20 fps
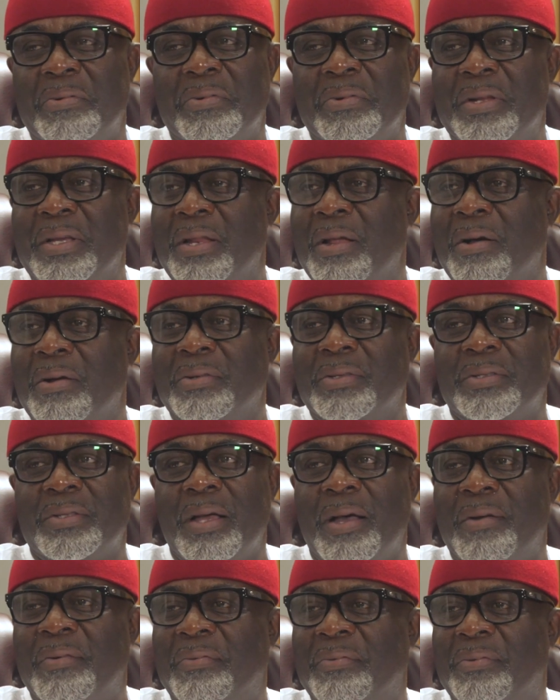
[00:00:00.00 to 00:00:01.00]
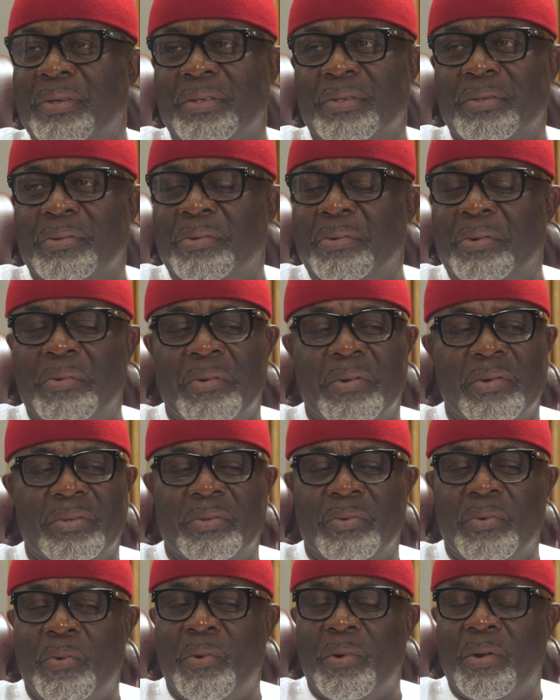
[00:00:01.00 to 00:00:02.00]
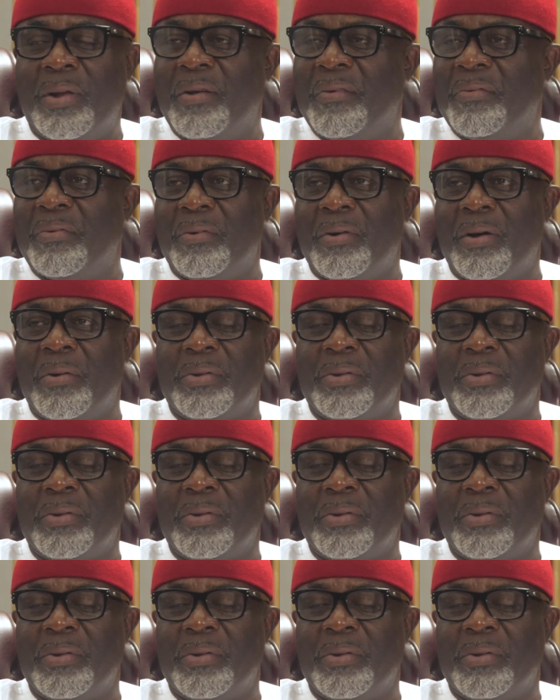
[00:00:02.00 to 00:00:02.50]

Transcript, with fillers: we did our stuff. It was wonderful.